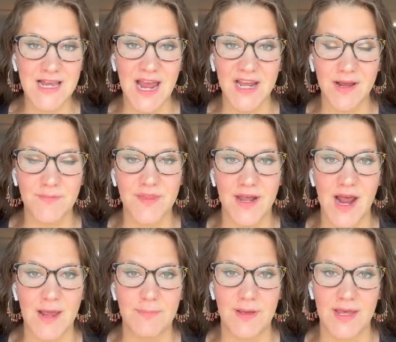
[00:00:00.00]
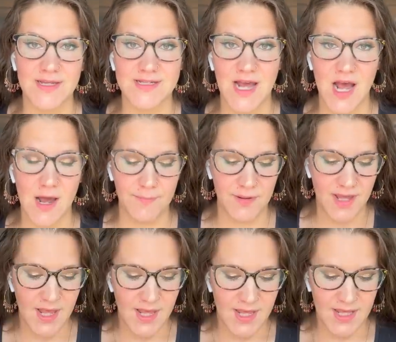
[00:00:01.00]
item that I picked up,
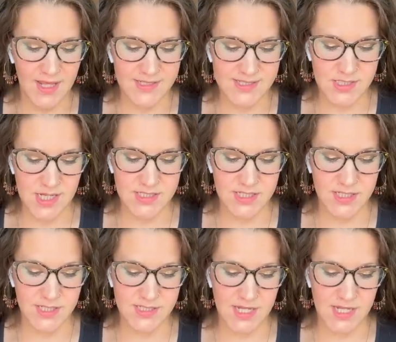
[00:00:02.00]
it says it is